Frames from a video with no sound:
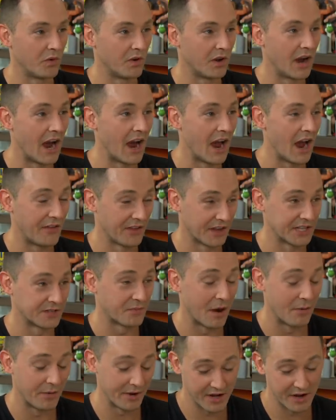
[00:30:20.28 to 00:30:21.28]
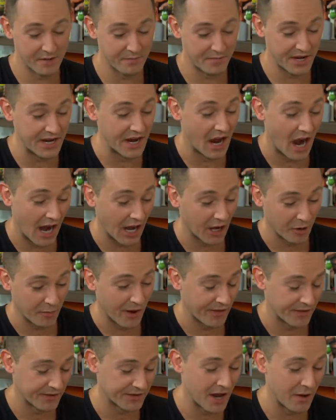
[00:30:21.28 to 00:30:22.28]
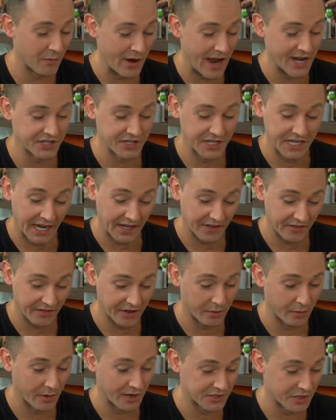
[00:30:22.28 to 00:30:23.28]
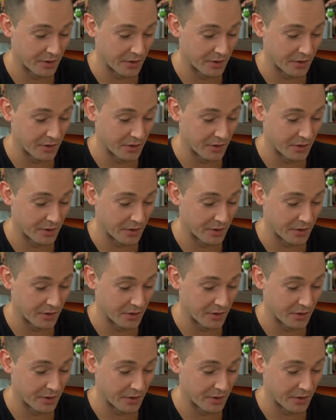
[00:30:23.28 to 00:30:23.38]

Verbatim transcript: Probably, I, I think it's higher. probably going to be higher by the time we actually get to the U S